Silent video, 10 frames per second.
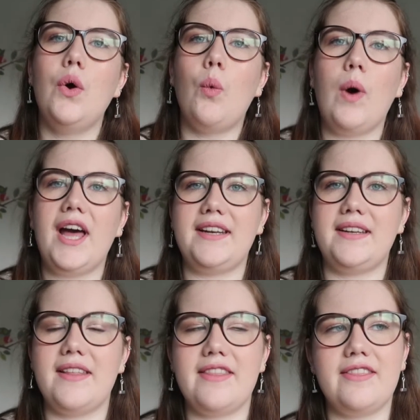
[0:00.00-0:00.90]

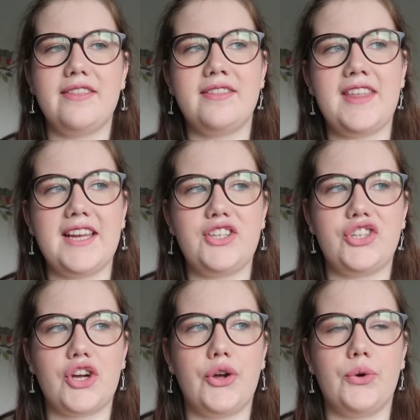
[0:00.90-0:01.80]
when they
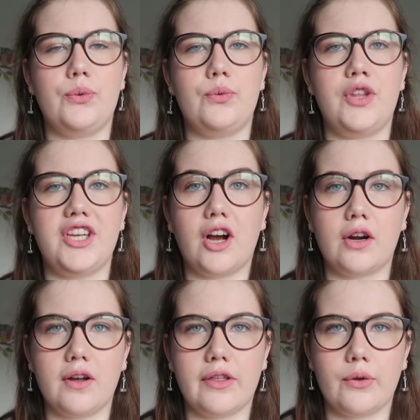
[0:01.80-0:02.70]
show the
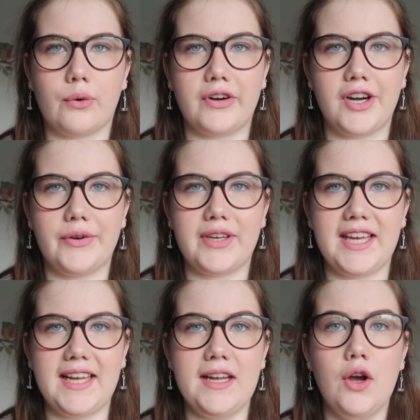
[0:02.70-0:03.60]
younger Thor and
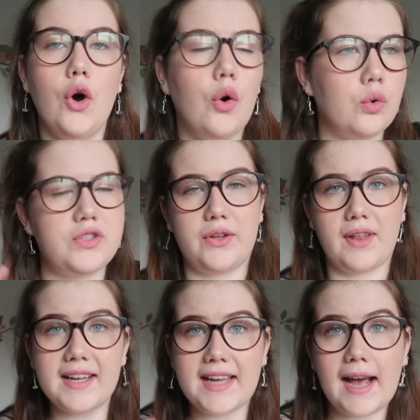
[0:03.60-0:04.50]
Loki. Also,
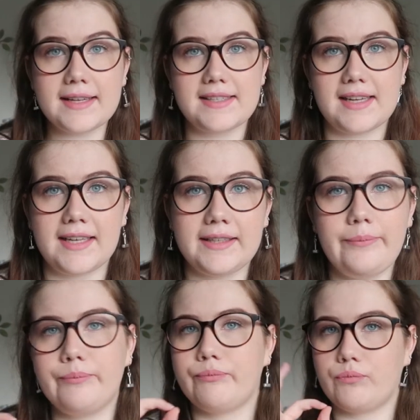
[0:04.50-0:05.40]
that casting,
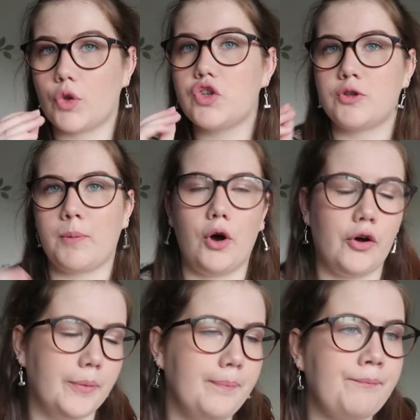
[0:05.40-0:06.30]

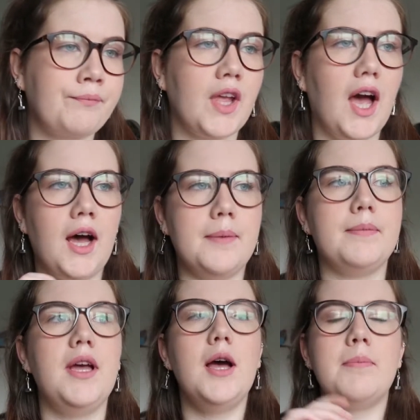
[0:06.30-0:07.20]
spot
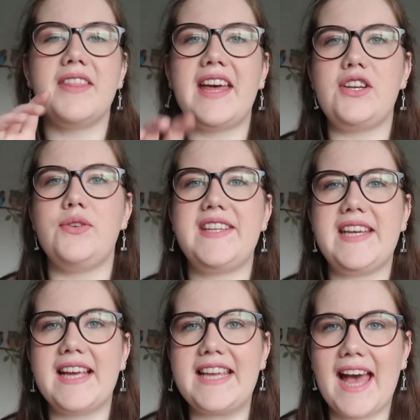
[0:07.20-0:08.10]
on. But then you
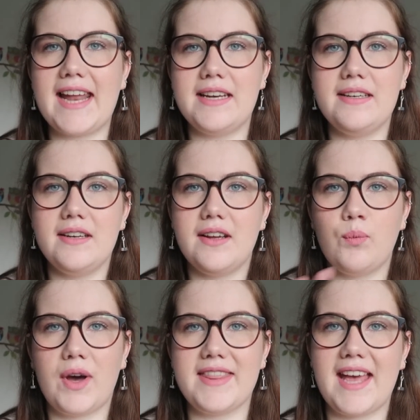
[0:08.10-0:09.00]
see it again
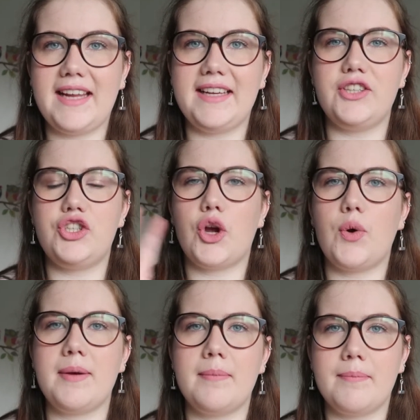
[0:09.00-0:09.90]
when they show
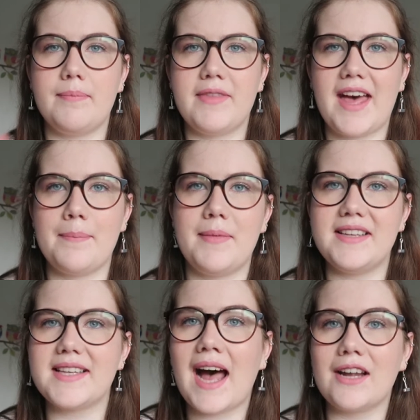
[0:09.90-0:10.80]
them
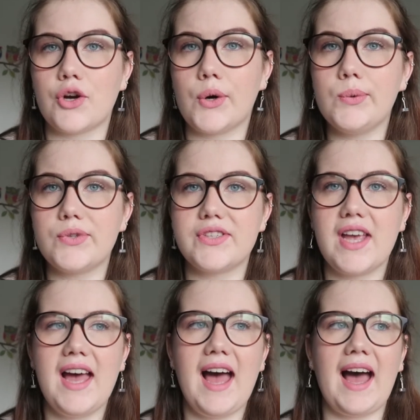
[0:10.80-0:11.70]
as adults,
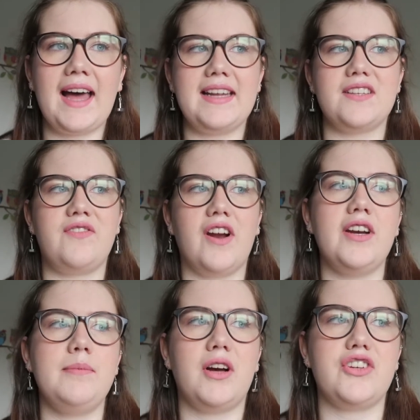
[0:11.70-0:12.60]
and it's
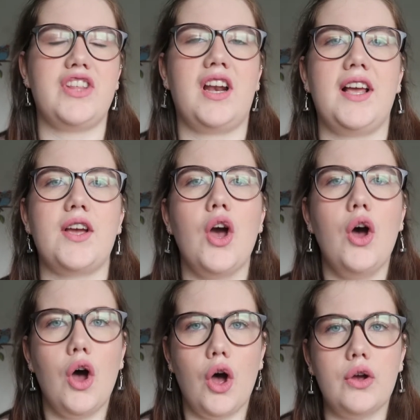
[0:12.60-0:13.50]
very much that like
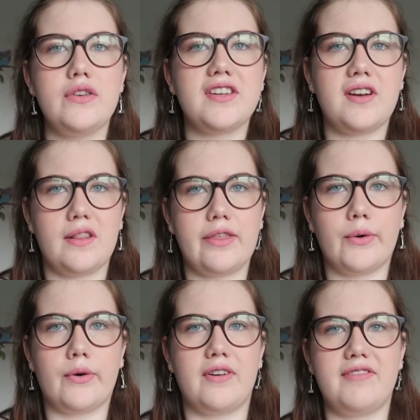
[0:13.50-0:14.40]
Odin and
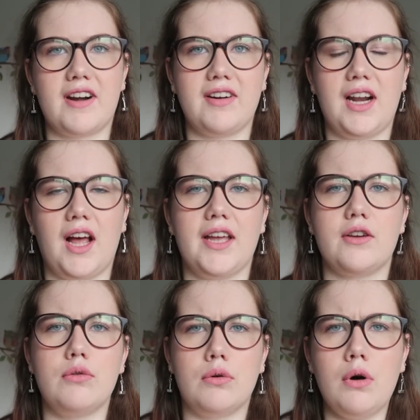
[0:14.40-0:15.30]
Thor are very
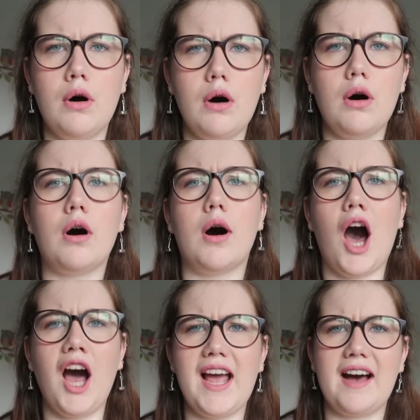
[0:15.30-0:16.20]
like, whoa,
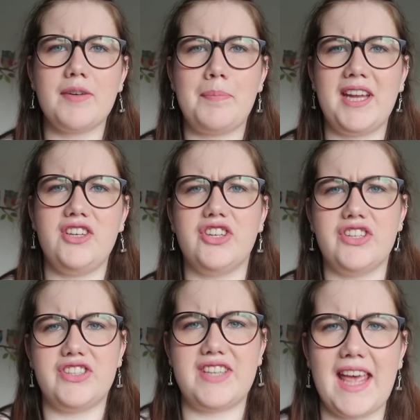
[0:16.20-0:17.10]
I have
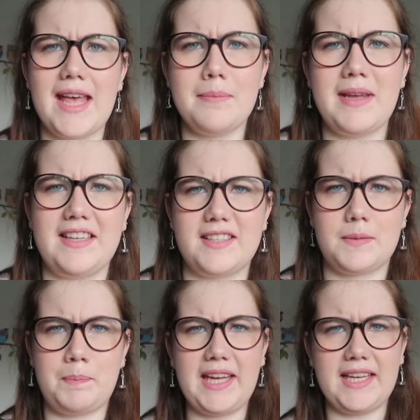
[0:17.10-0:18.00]
opinions, hear me
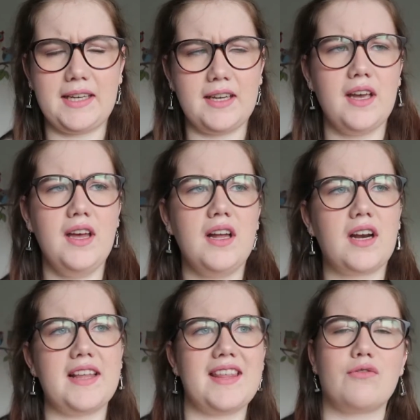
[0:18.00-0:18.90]
speak.
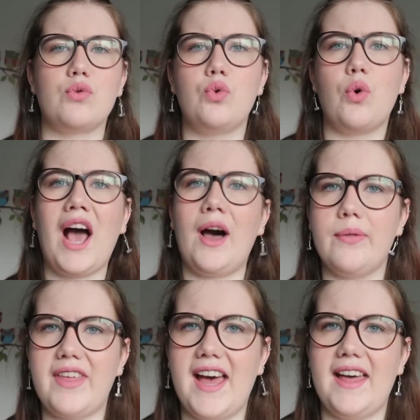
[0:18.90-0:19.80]
Like, they're all
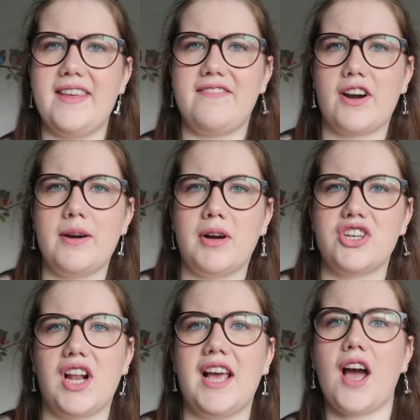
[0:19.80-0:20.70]
out there, they're very
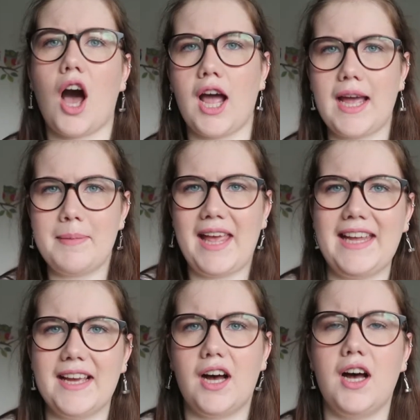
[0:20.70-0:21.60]
much like, I am
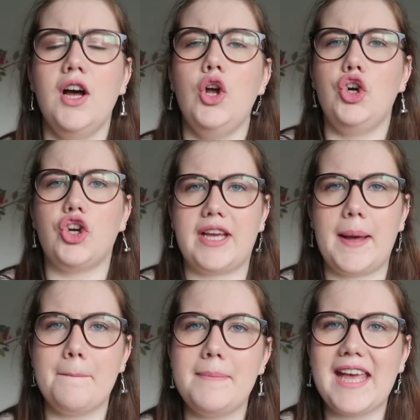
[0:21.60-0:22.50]
here, look
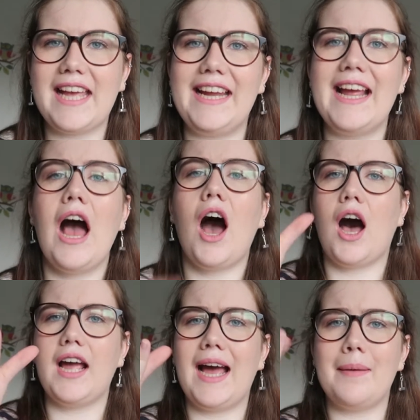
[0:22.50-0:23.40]
at me,
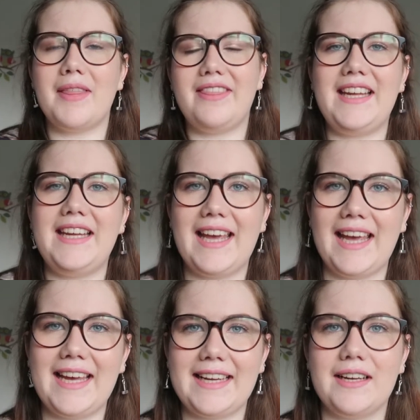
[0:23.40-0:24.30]
I am the
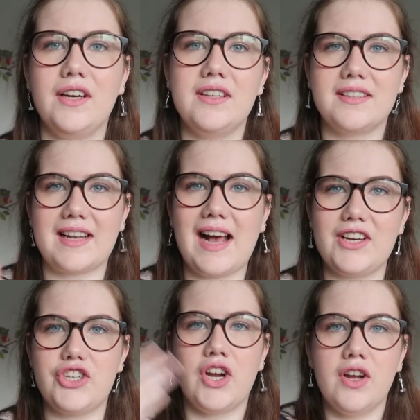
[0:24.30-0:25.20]
king
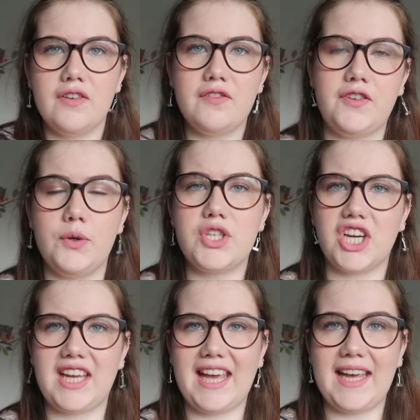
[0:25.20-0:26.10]
slash
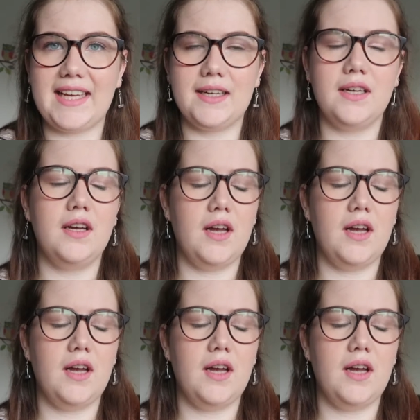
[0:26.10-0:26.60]
future king.